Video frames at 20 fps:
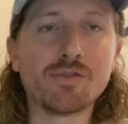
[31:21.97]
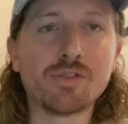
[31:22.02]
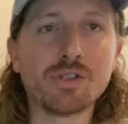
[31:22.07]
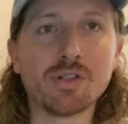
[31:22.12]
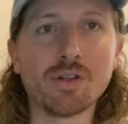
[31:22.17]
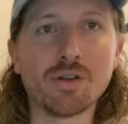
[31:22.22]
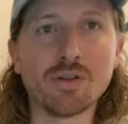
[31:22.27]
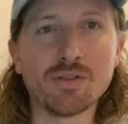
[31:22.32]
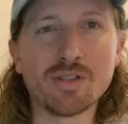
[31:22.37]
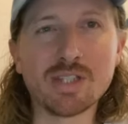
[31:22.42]

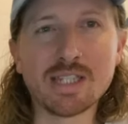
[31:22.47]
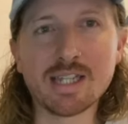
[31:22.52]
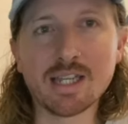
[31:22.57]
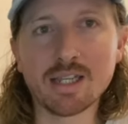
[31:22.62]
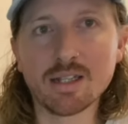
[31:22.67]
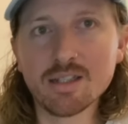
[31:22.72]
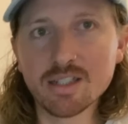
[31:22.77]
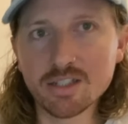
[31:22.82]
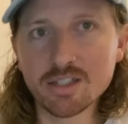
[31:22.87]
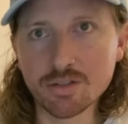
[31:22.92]
the
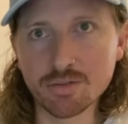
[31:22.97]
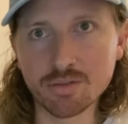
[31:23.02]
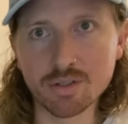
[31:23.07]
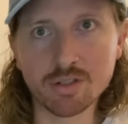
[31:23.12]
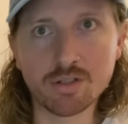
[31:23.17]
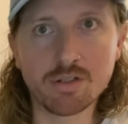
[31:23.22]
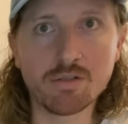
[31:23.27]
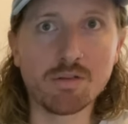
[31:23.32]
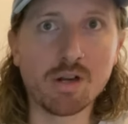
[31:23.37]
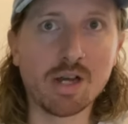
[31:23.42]

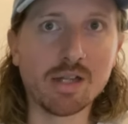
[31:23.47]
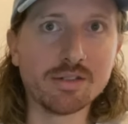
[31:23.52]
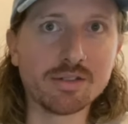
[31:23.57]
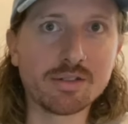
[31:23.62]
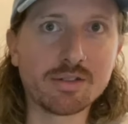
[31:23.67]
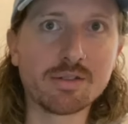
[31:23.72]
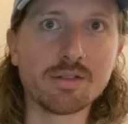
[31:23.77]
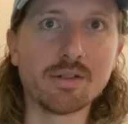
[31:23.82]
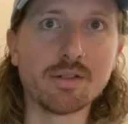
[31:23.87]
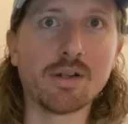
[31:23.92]
illiterate
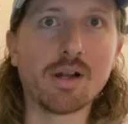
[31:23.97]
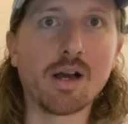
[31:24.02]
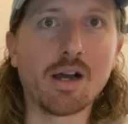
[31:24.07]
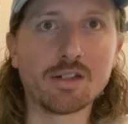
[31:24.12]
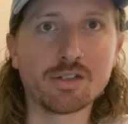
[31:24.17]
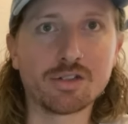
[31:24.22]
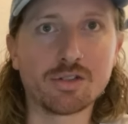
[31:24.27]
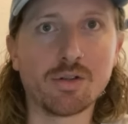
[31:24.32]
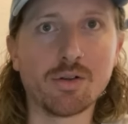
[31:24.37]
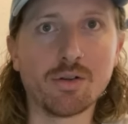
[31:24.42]
grunts that
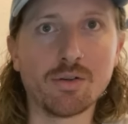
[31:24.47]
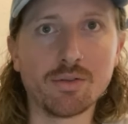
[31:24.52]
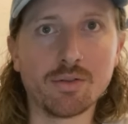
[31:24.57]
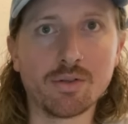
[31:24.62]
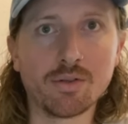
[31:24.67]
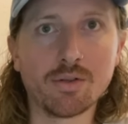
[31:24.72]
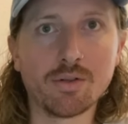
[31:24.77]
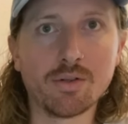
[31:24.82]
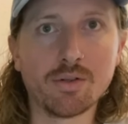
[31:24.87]
are shown.